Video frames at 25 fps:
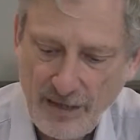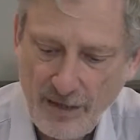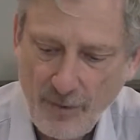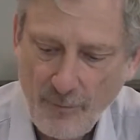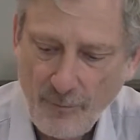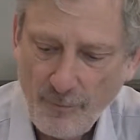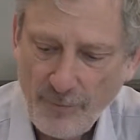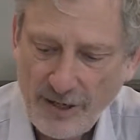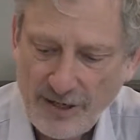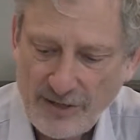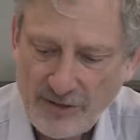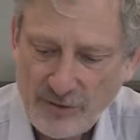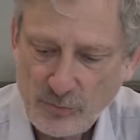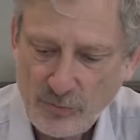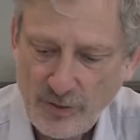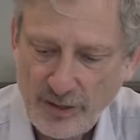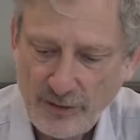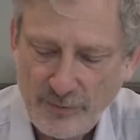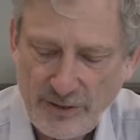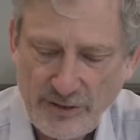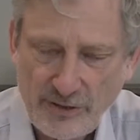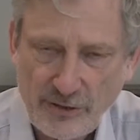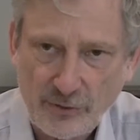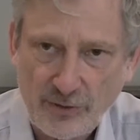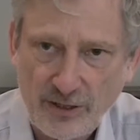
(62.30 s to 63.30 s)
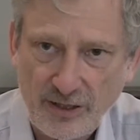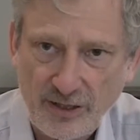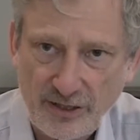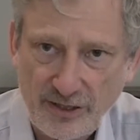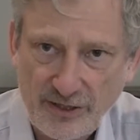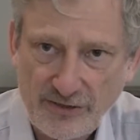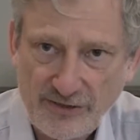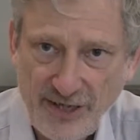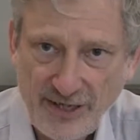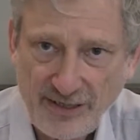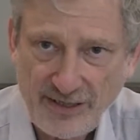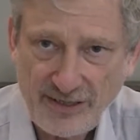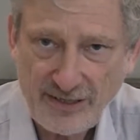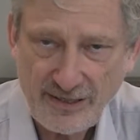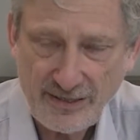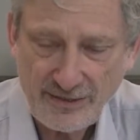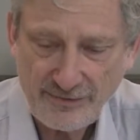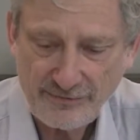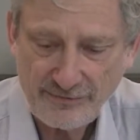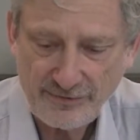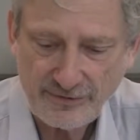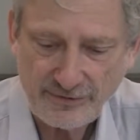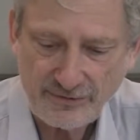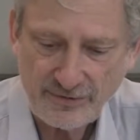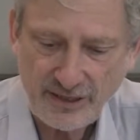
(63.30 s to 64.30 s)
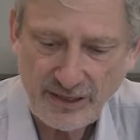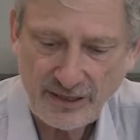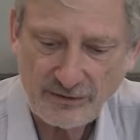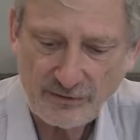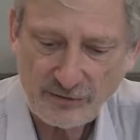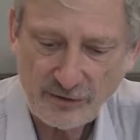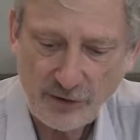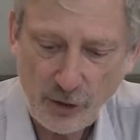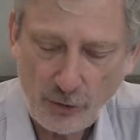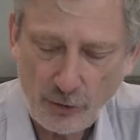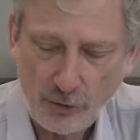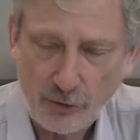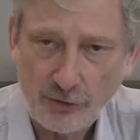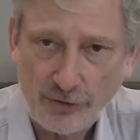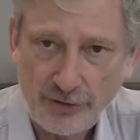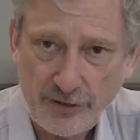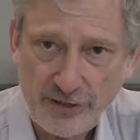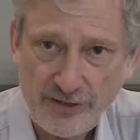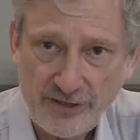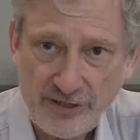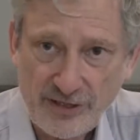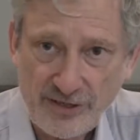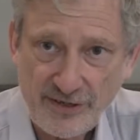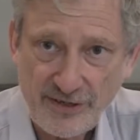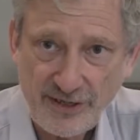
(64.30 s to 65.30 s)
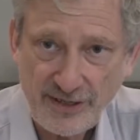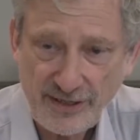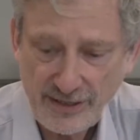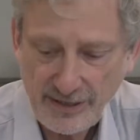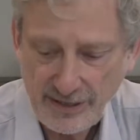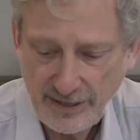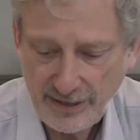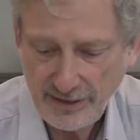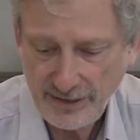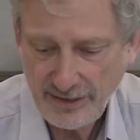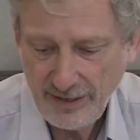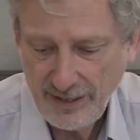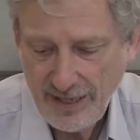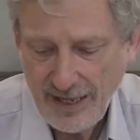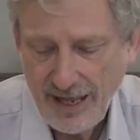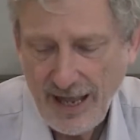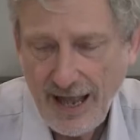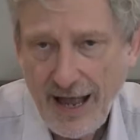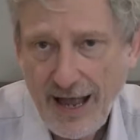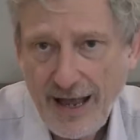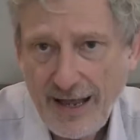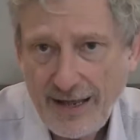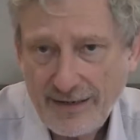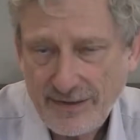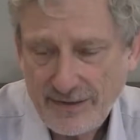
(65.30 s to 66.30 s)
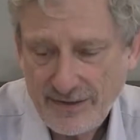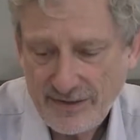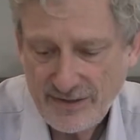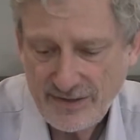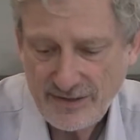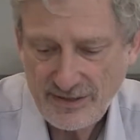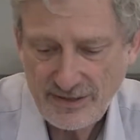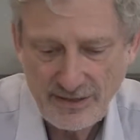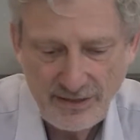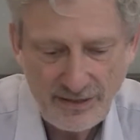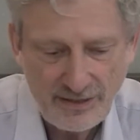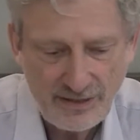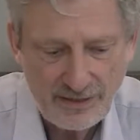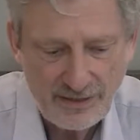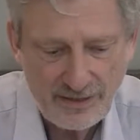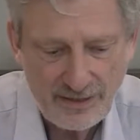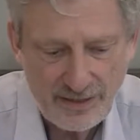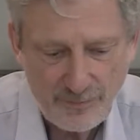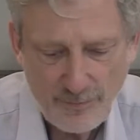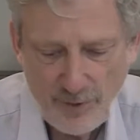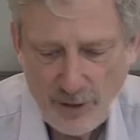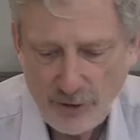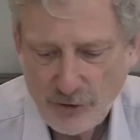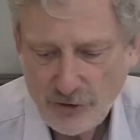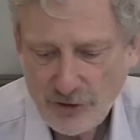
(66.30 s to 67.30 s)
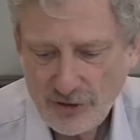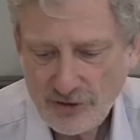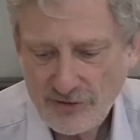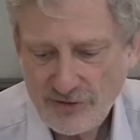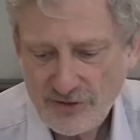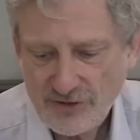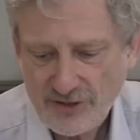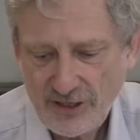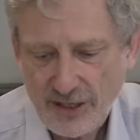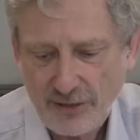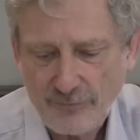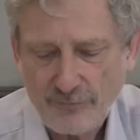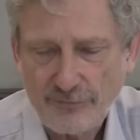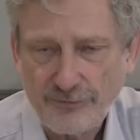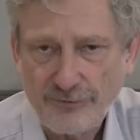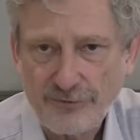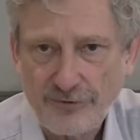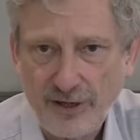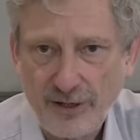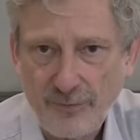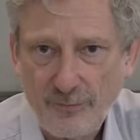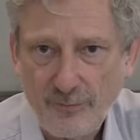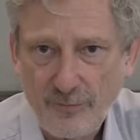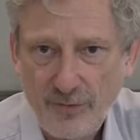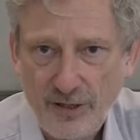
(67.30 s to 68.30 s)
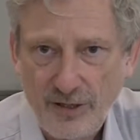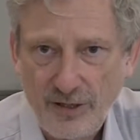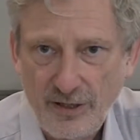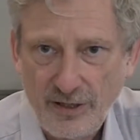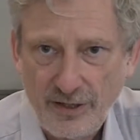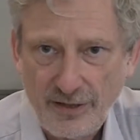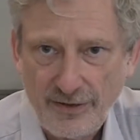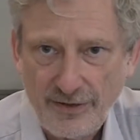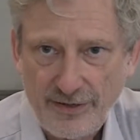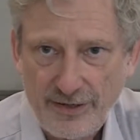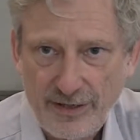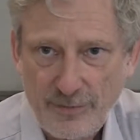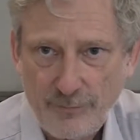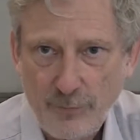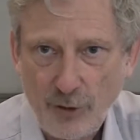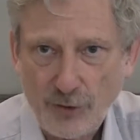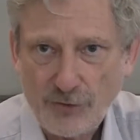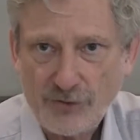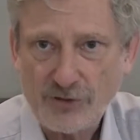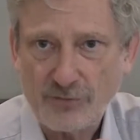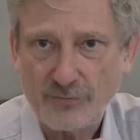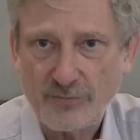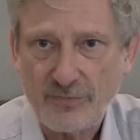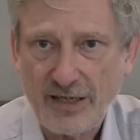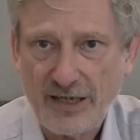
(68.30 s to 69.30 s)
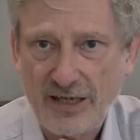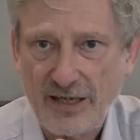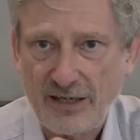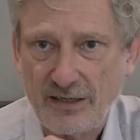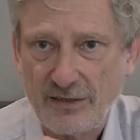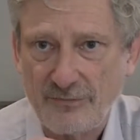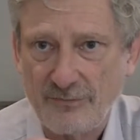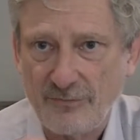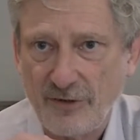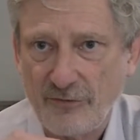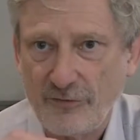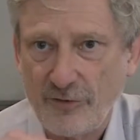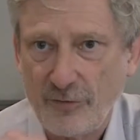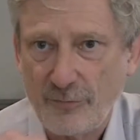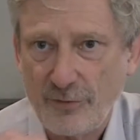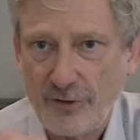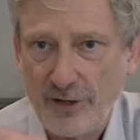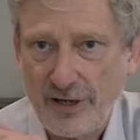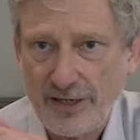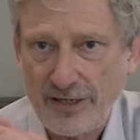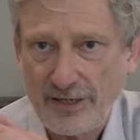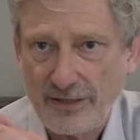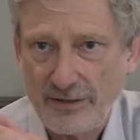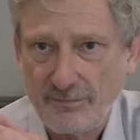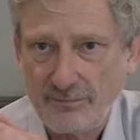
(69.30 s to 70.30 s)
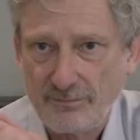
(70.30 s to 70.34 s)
place where we do our executive and goal-oriented thinking, and the emotions come from the bottom here of the brain.